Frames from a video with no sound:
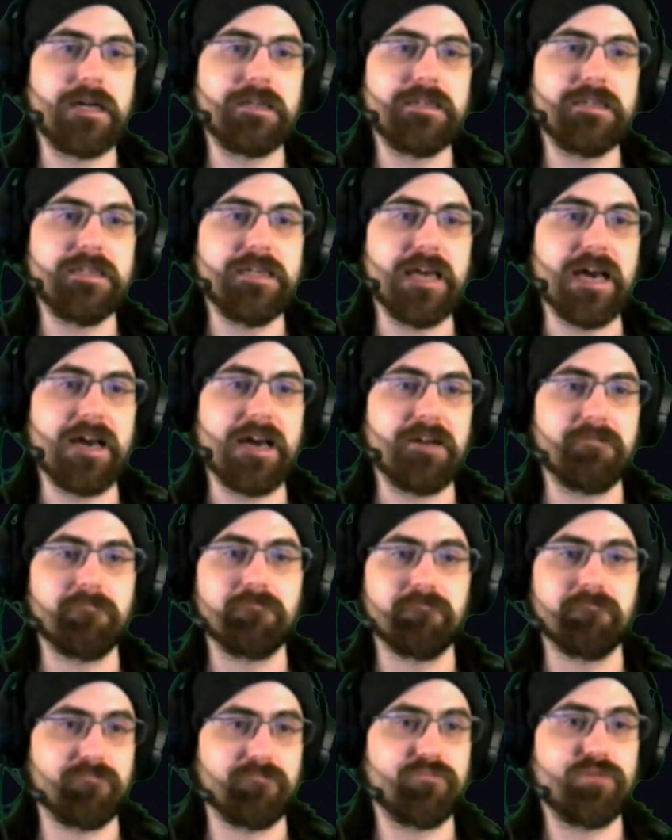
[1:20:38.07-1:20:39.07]
yeah,
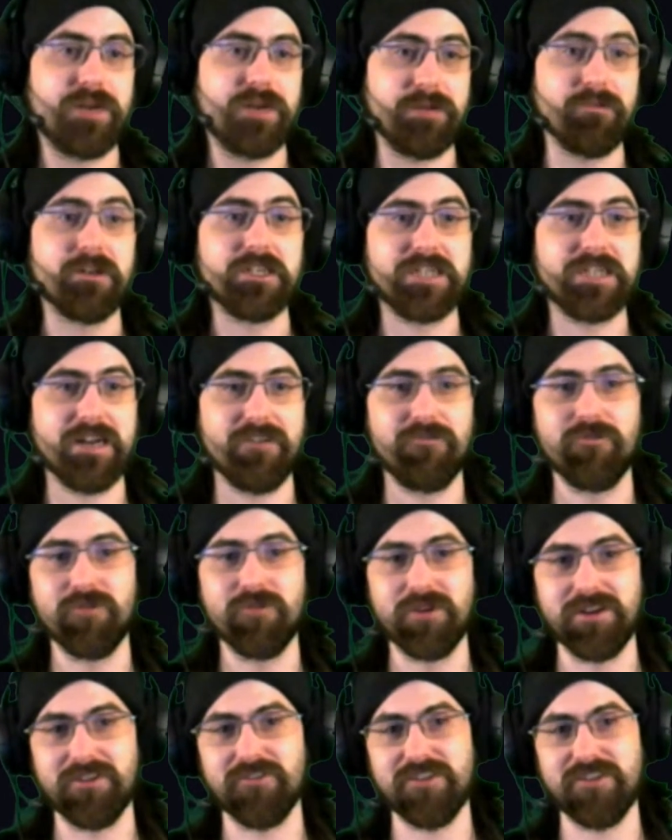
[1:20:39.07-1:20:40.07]
pretty much
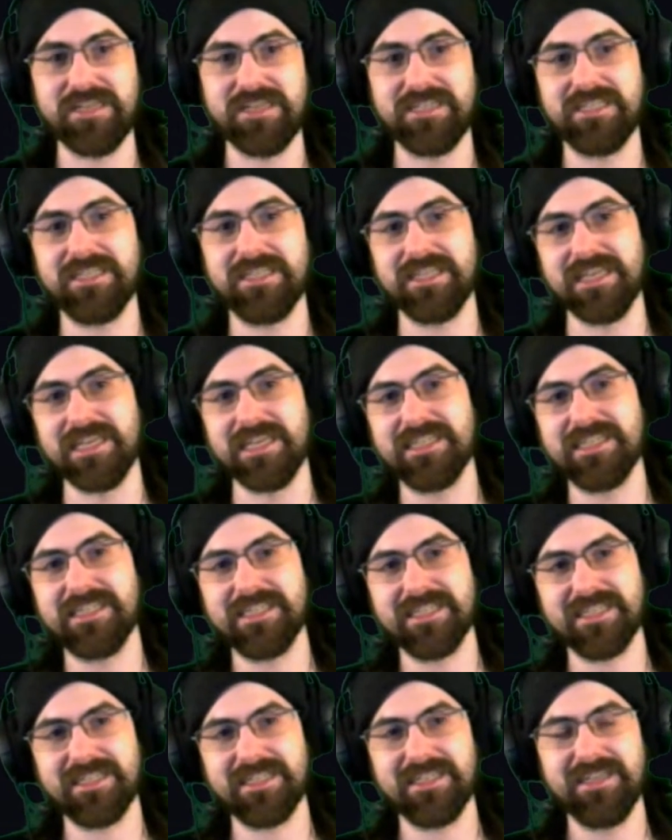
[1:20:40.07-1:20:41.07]
everyone agrees
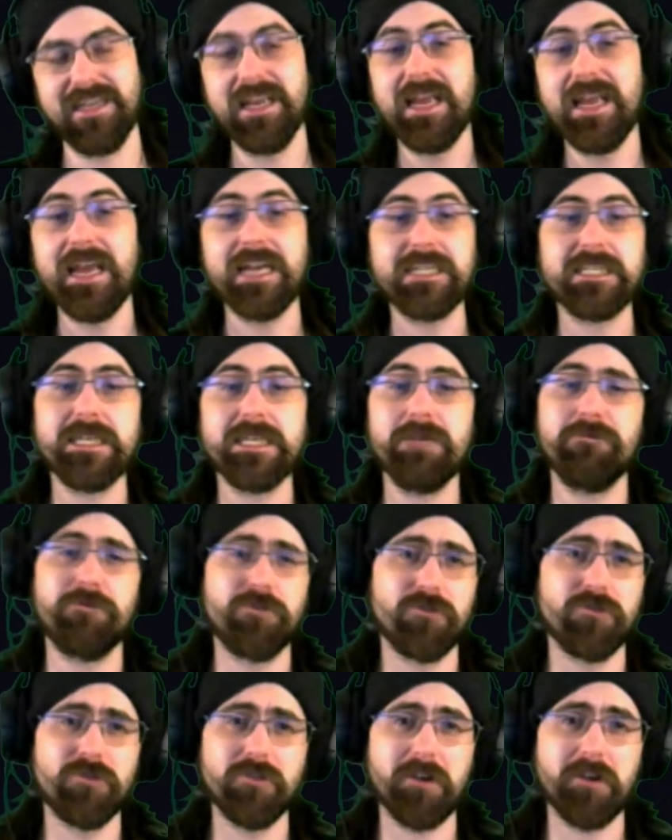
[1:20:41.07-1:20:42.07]
that, except
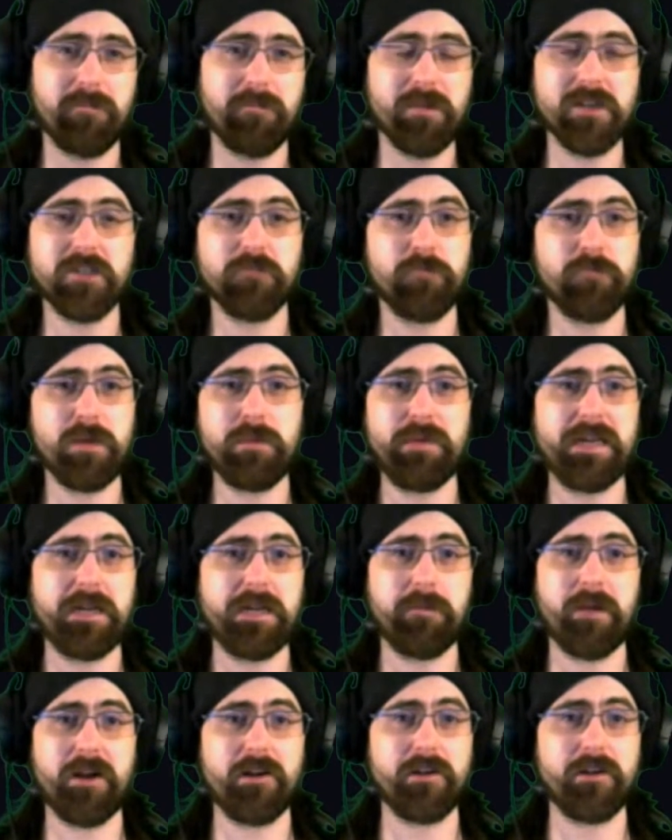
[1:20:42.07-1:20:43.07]
for a bunch of people in
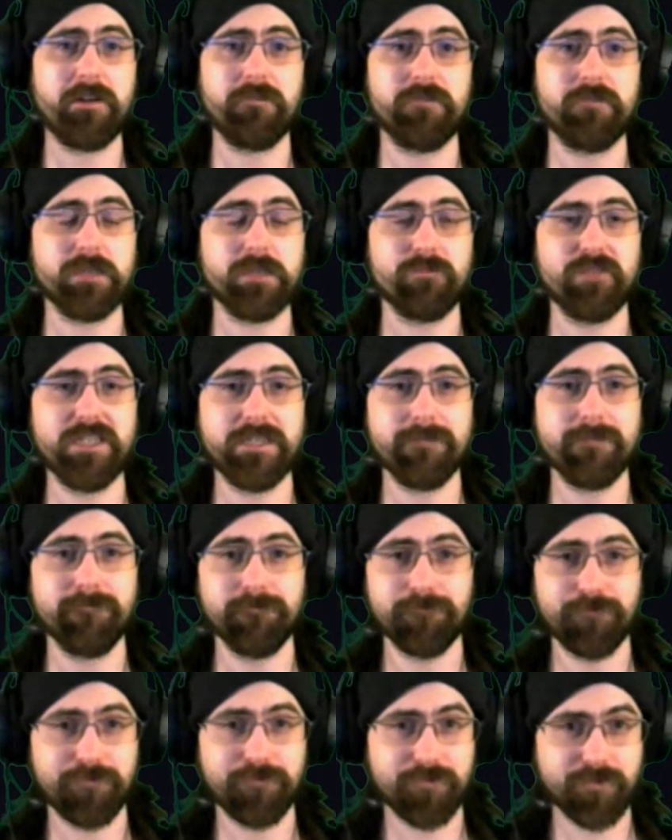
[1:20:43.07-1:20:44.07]
America for some reason.
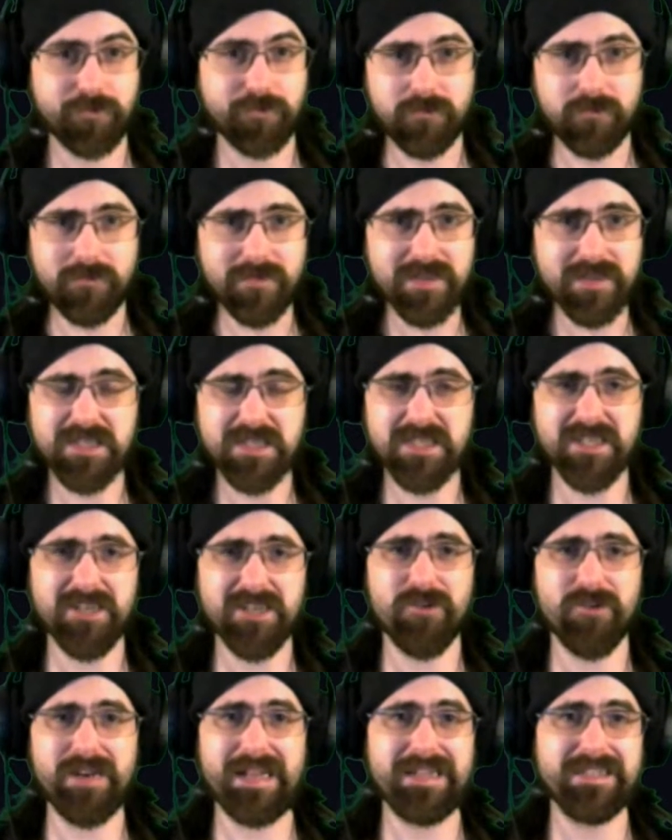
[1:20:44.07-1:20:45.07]

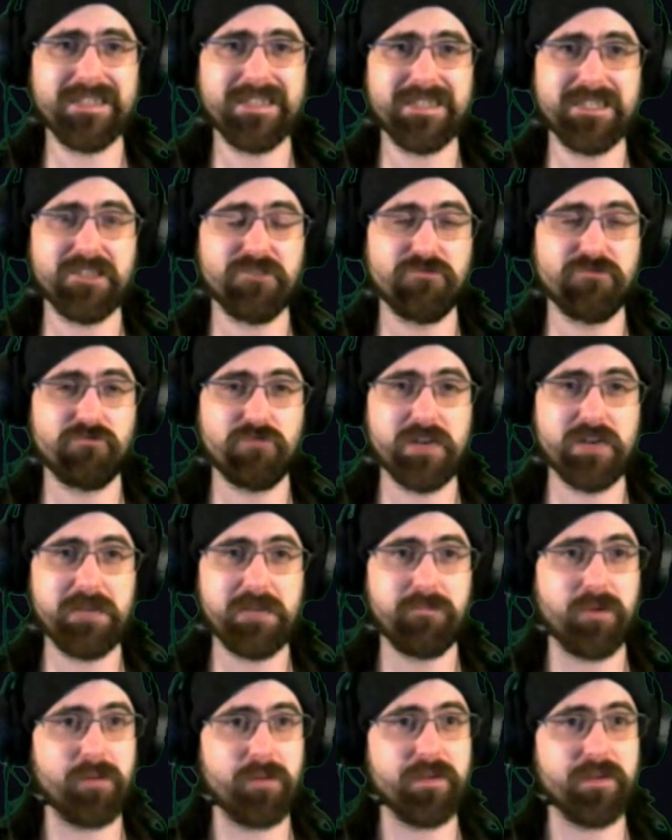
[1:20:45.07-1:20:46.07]
Psychoanalysis is really
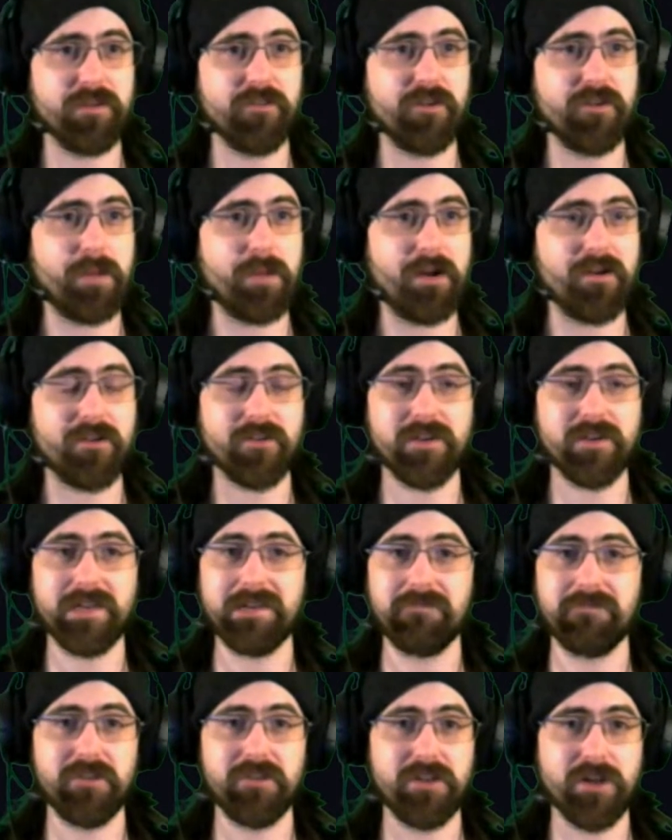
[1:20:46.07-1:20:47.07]
popular in America, and I
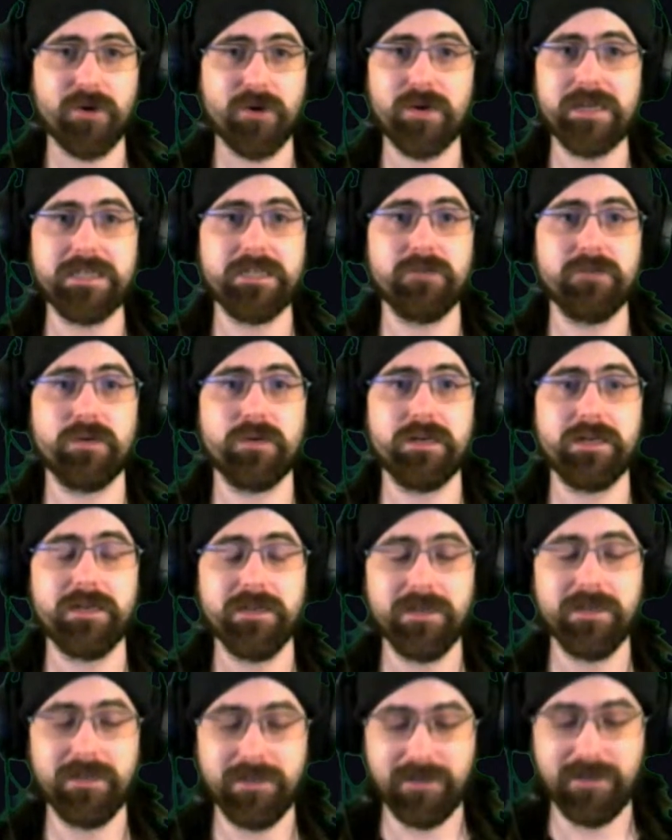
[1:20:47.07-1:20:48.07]
have no idea why.
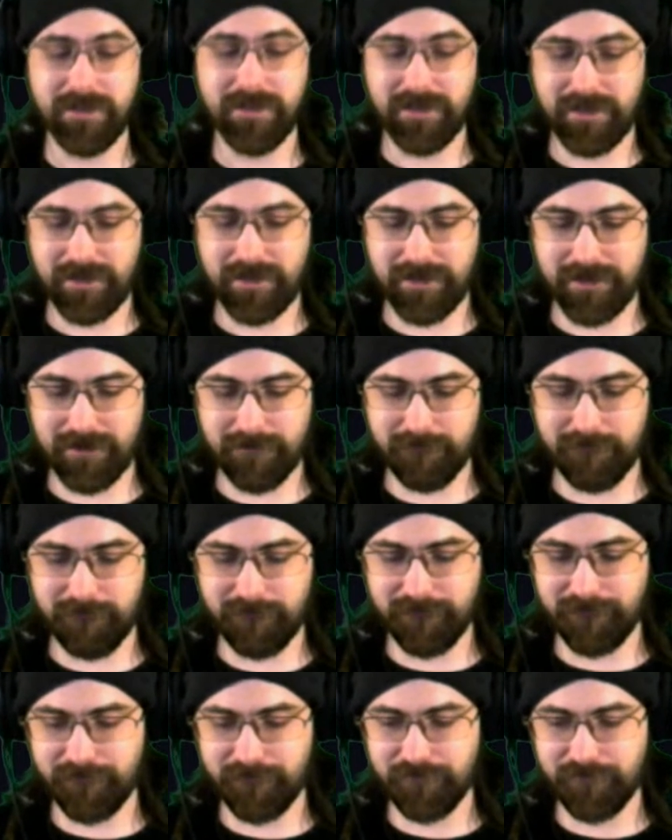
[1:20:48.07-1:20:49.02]
Um,